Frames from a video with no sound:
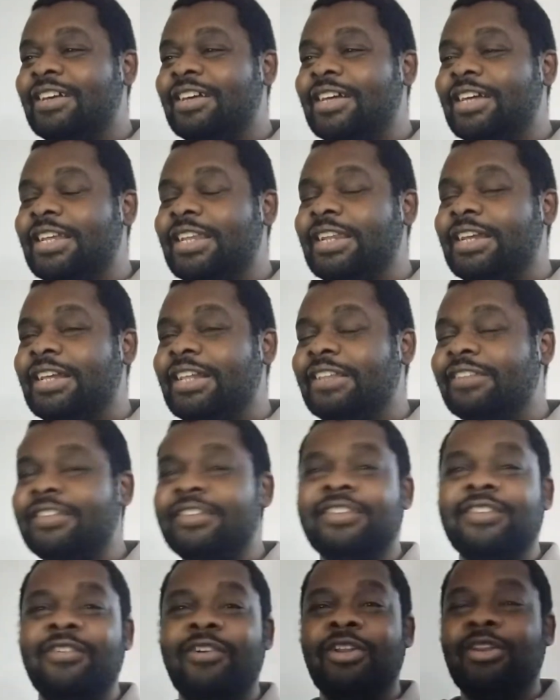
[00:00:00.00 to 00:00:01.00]
Uh, yeah, let's
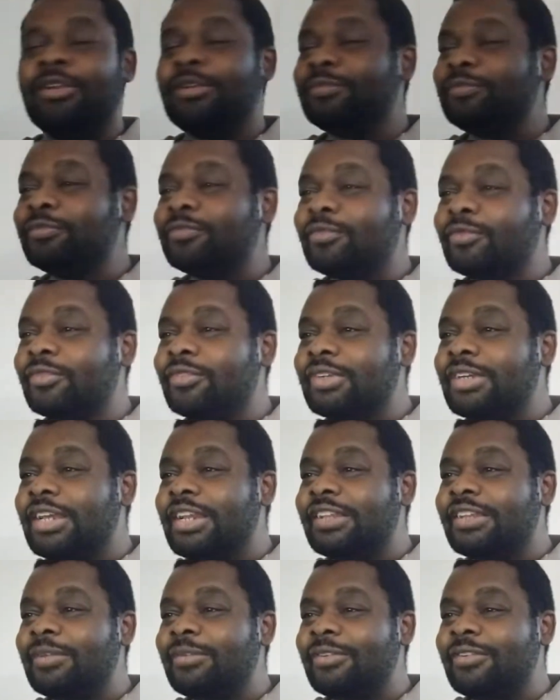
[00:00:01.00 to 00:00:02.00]
continue on here. Mm-hmm.
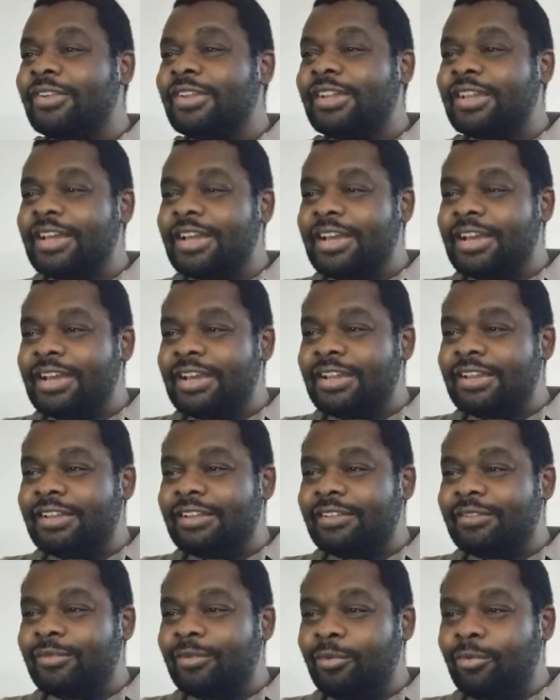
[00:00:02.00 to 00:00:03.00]
Yeah, keep doing it. And
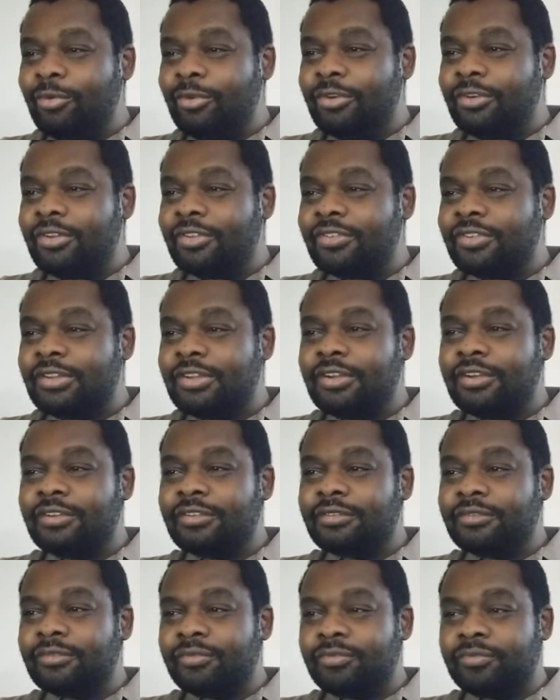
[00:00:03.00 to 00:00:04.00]
that's important. Let's see here.